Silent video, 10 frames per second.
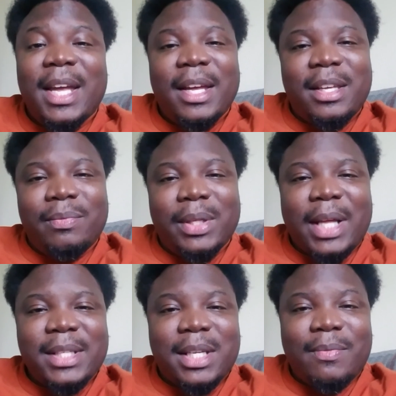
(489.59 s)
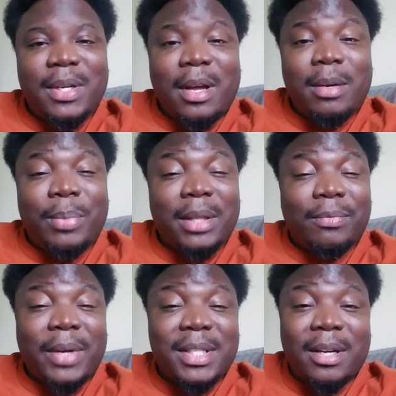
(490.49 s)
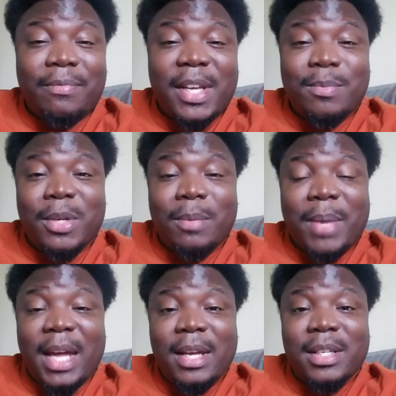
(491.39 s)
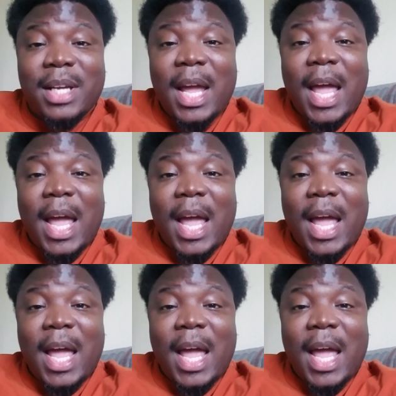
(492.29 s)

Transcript: and keep the lights coming on the Breath of Fresh Air Facebook page.